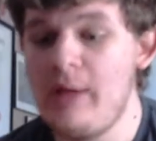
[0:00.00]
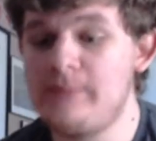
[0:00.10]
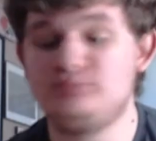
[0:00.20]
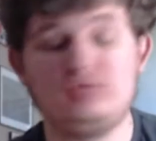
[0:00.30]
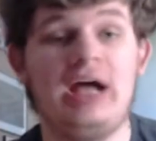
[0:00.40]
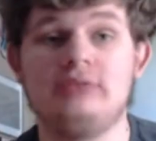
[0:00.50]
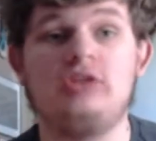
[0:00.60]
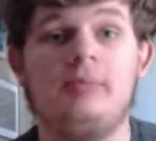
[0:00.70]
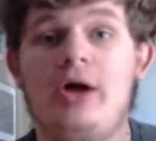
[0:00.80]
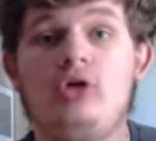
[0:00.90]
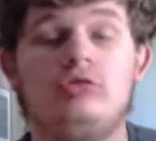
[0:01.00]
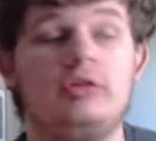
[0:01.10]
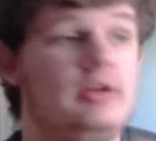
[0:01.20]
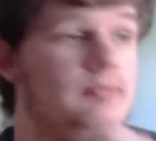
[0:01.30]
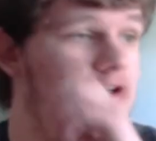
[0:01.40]
Yeah, the milk
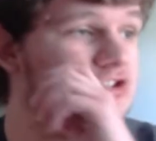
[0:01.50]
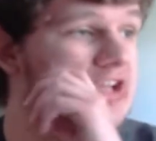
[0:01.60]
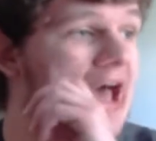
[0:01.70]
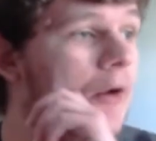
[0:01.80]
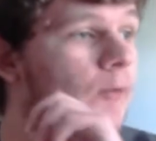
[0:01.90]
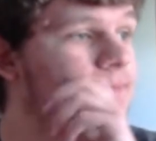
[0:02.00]
really brings it out.